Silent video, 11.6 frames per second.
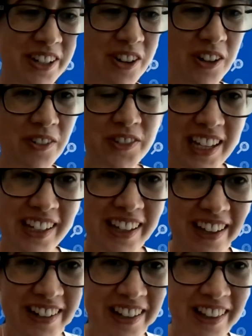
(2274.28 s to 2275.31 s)
Rob. Take
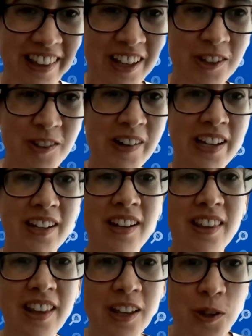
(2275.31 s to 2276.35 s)
care and thank you again.
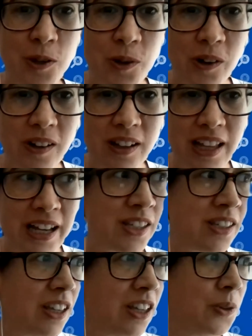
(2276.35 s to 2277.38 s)
Thank you all and
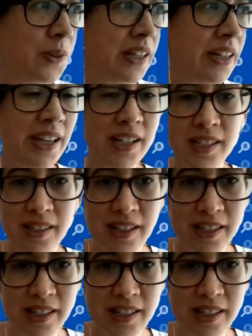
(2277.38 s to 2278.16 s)
see you in the next